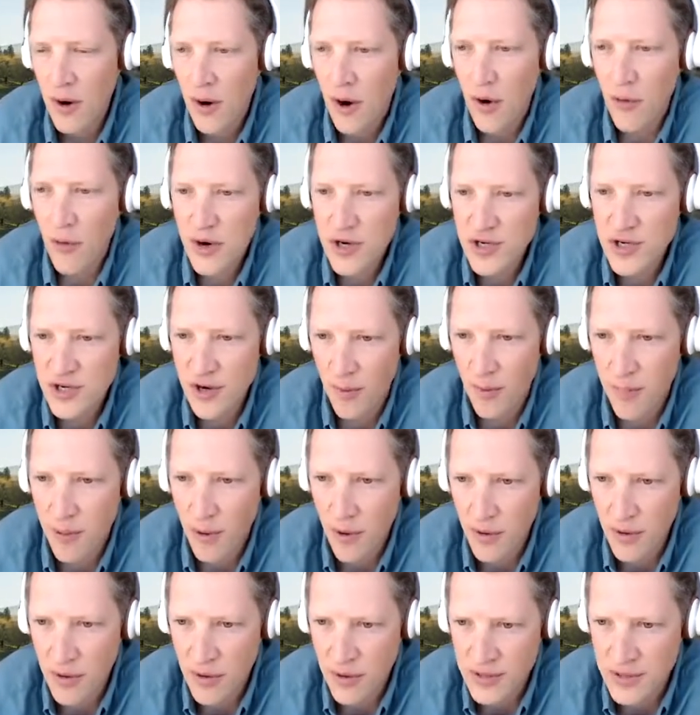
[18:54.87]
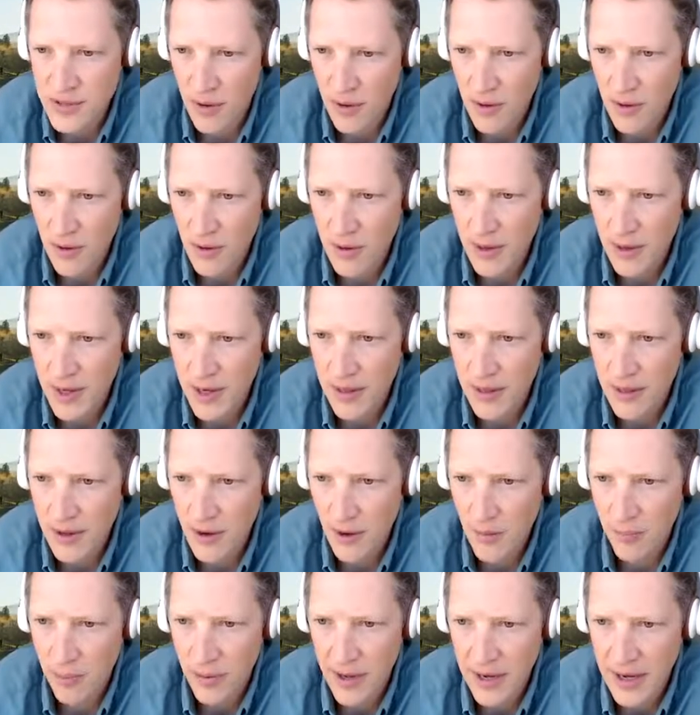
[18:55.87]
our regional partners are in
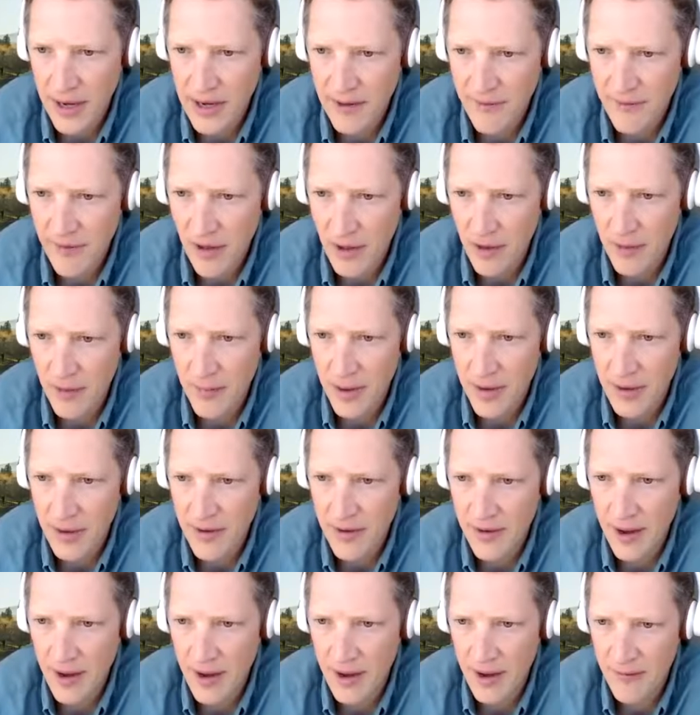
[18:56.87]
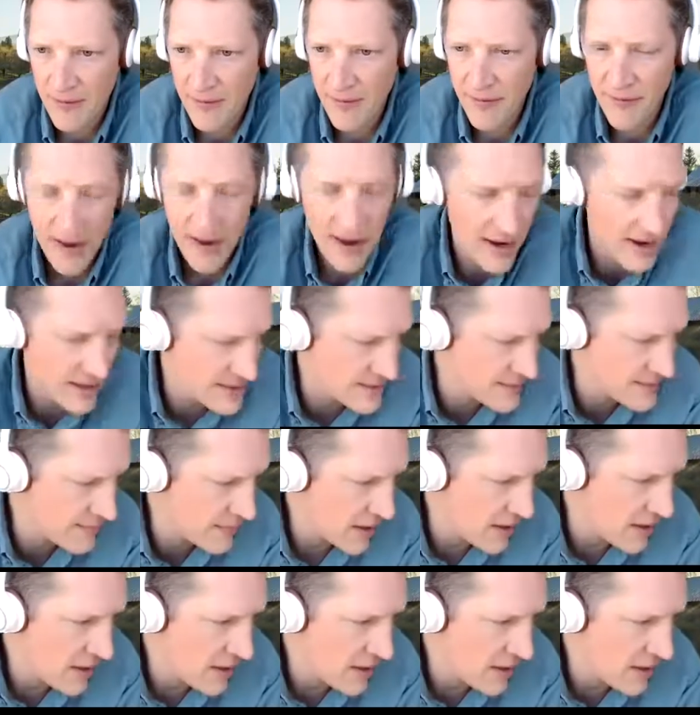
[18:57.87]
their plan development phase.